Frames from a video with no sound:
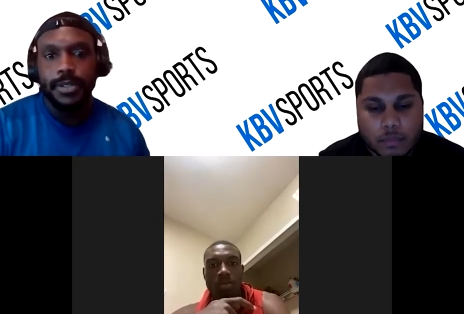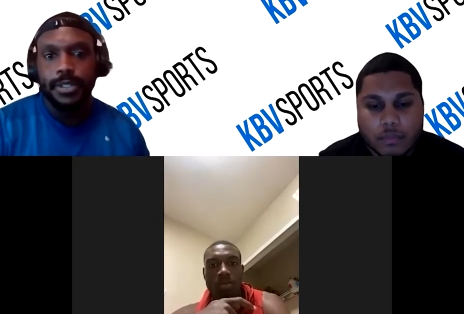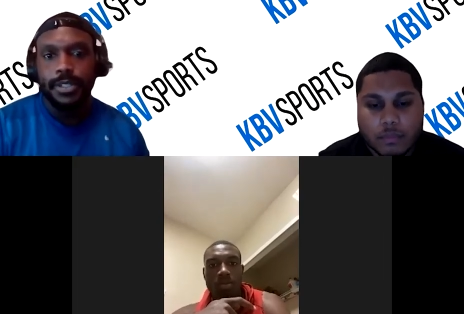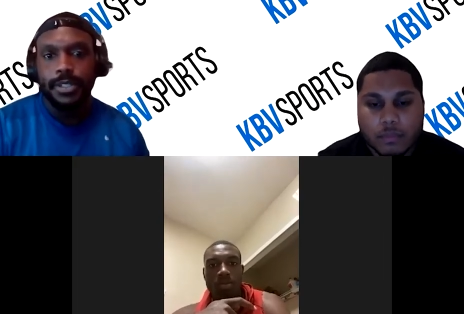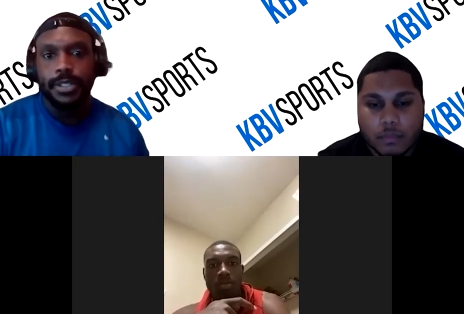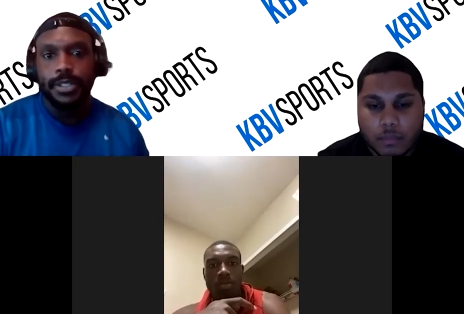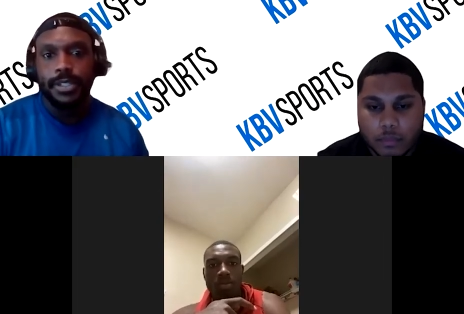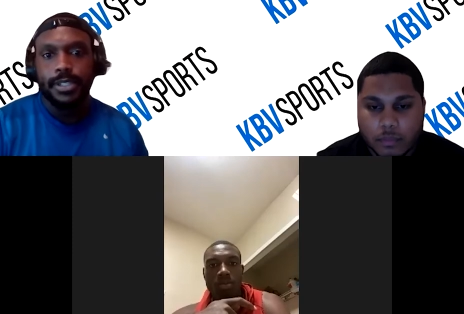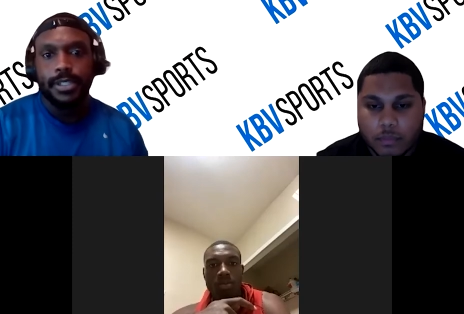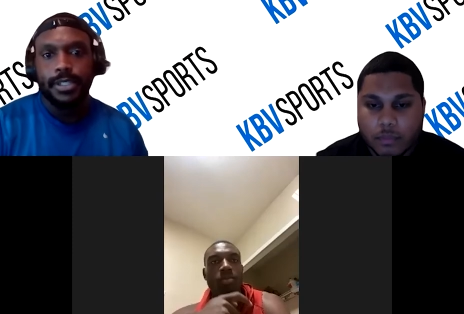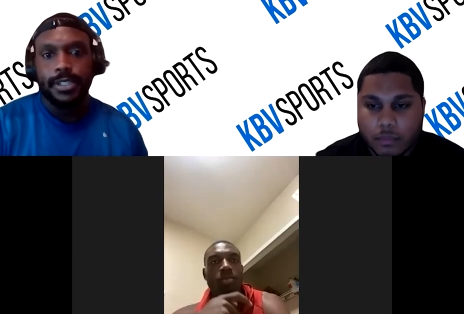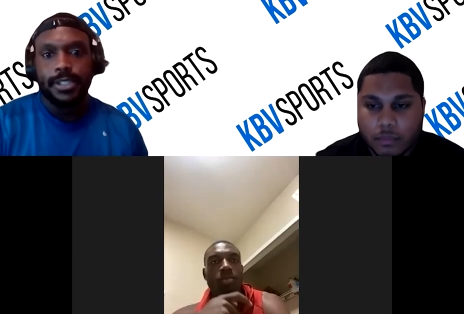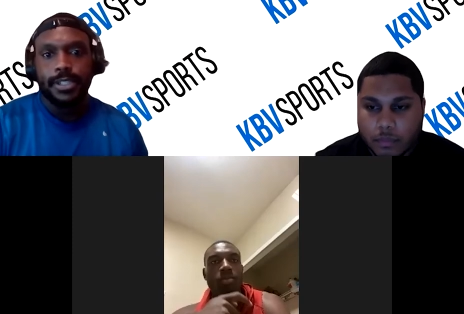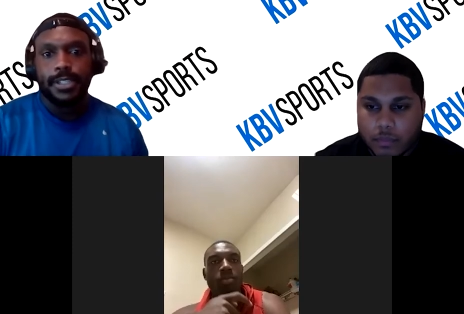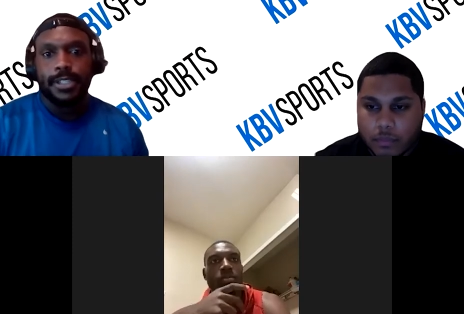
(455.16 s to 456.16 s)

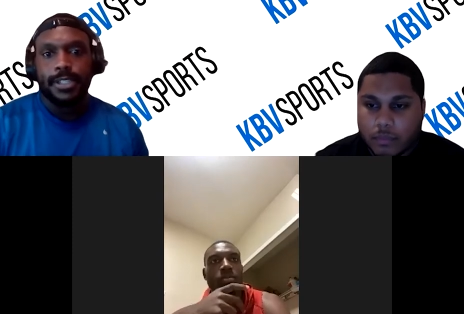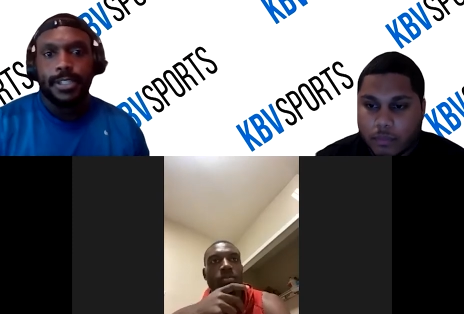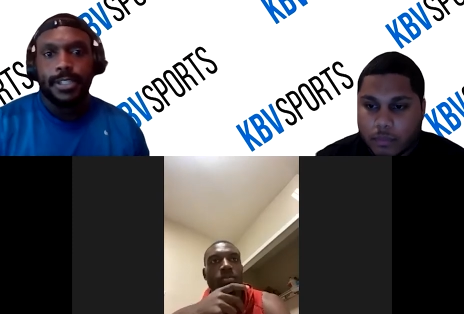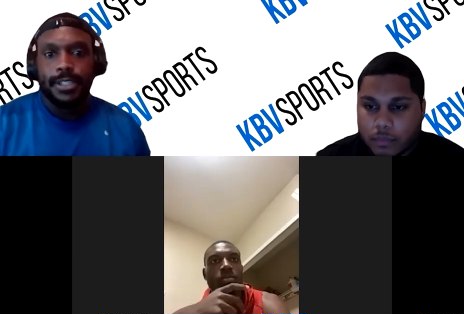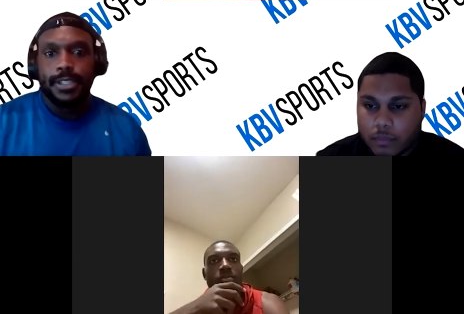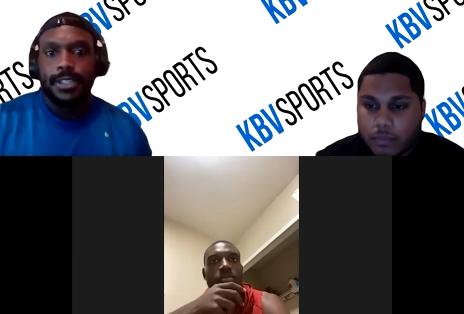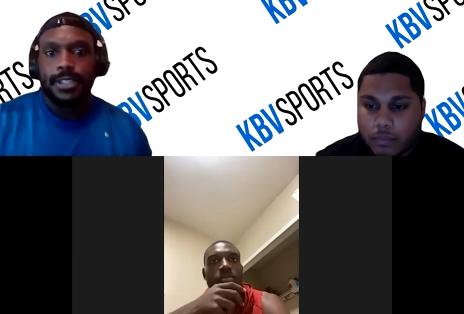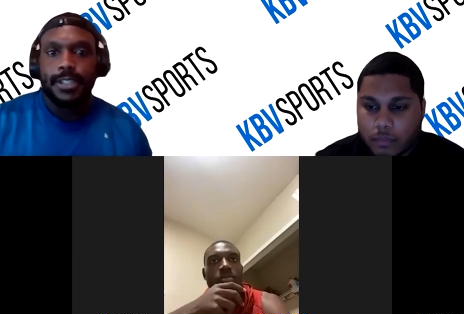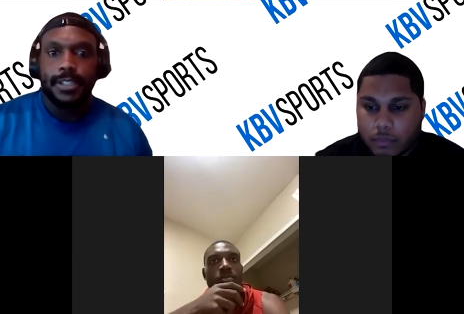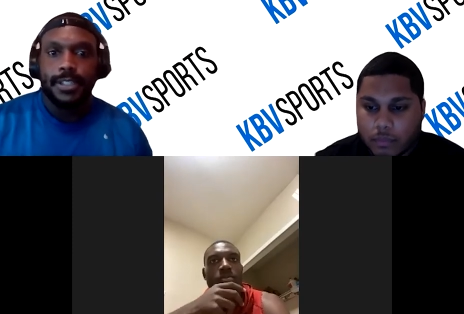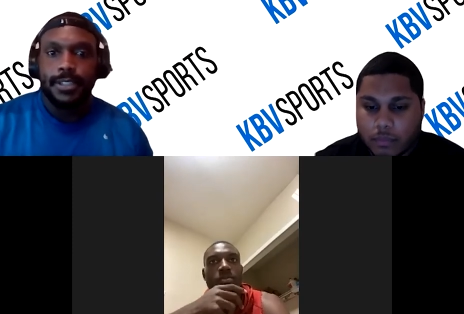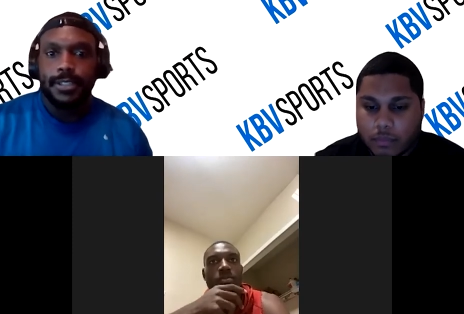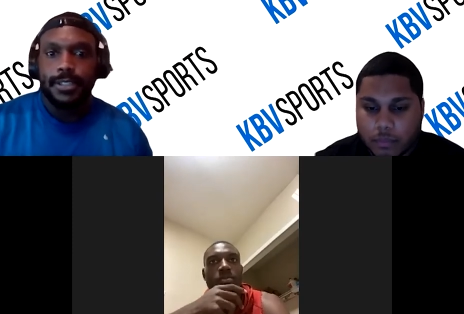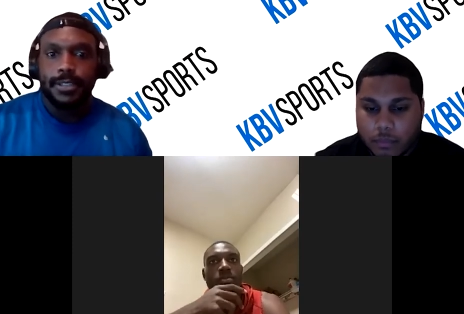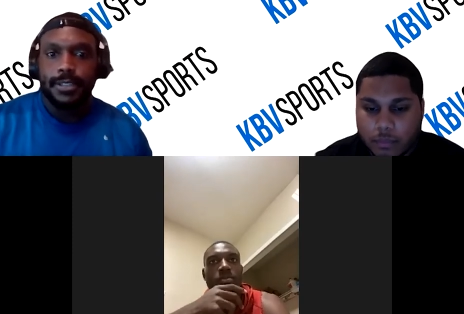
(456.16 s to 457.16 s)

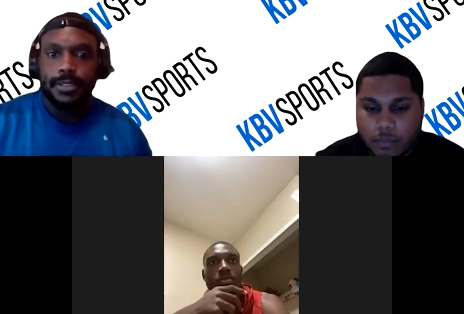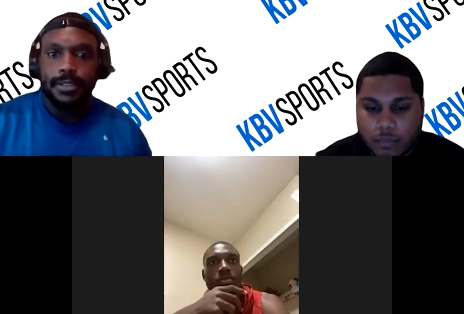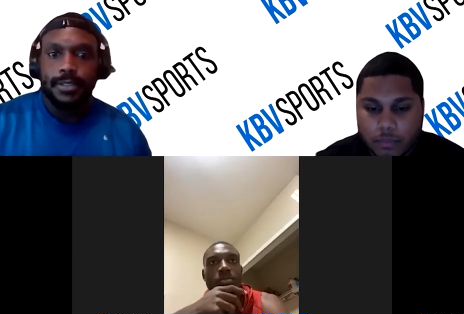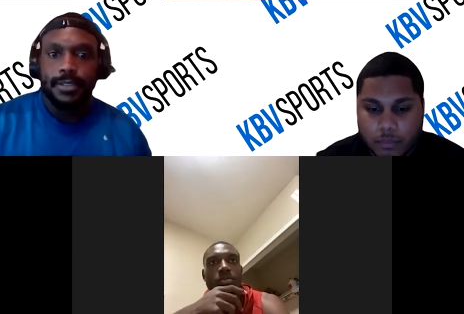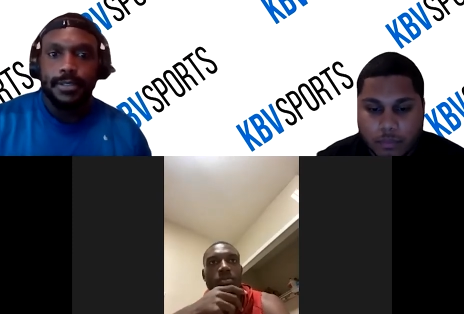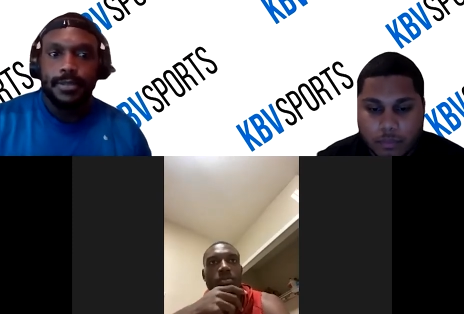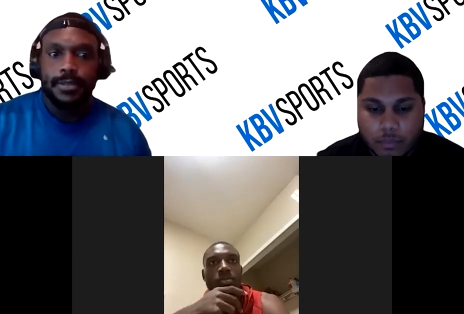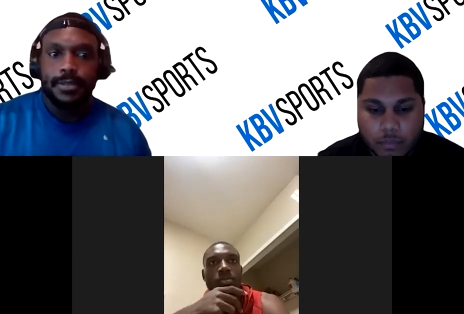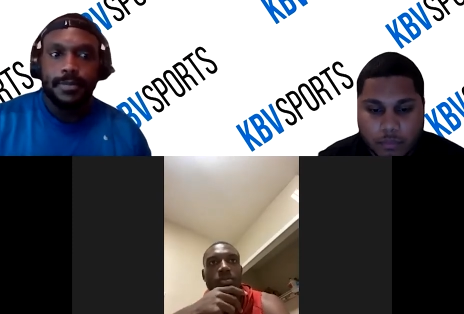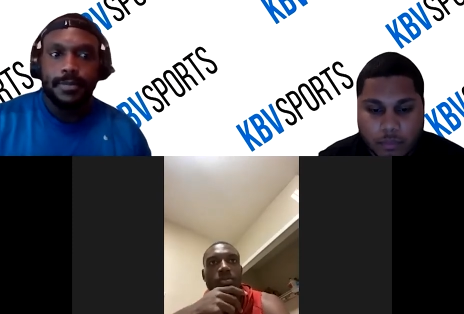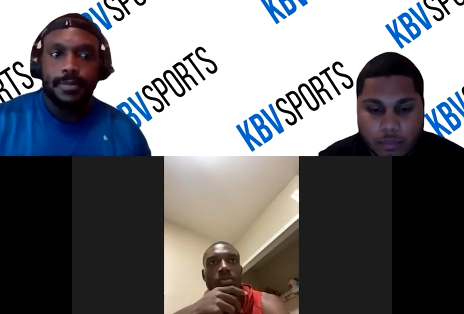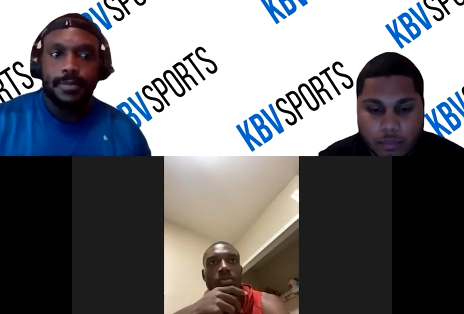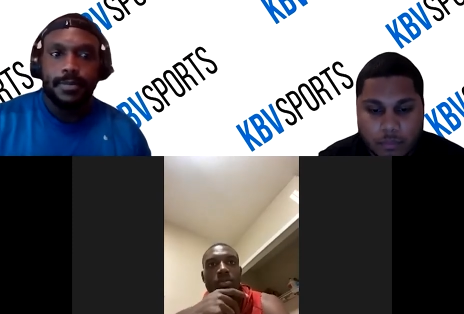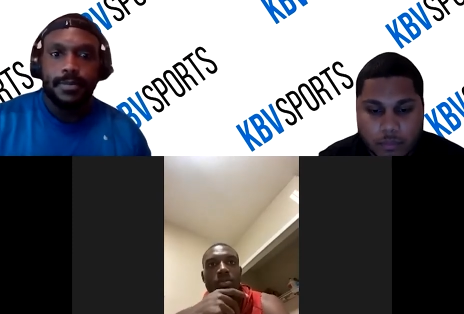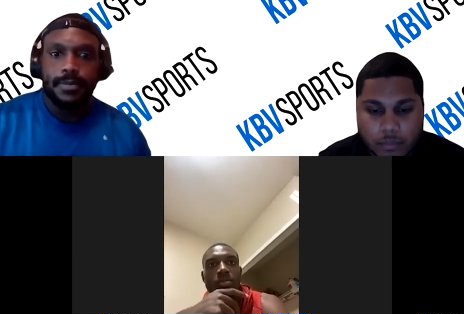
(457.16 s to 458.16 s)

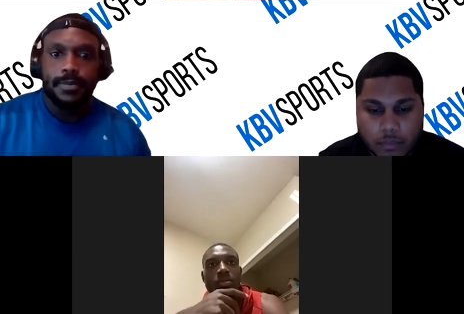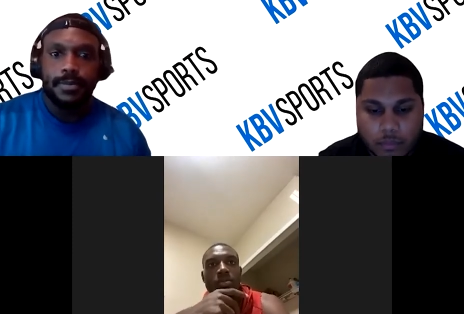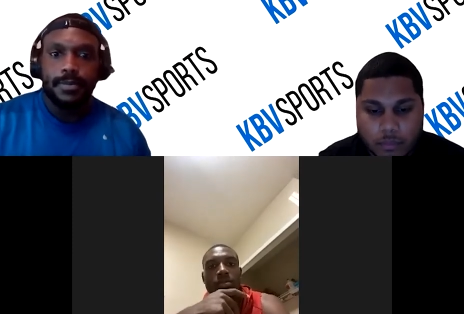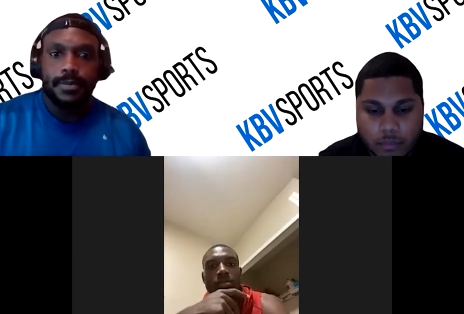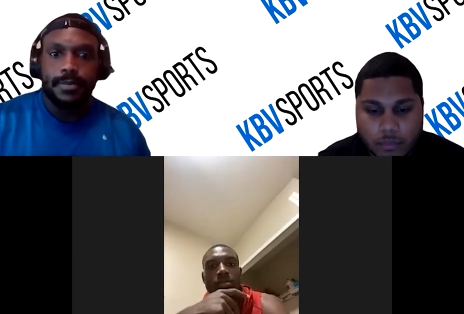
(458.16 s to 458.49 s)
Nothing is said.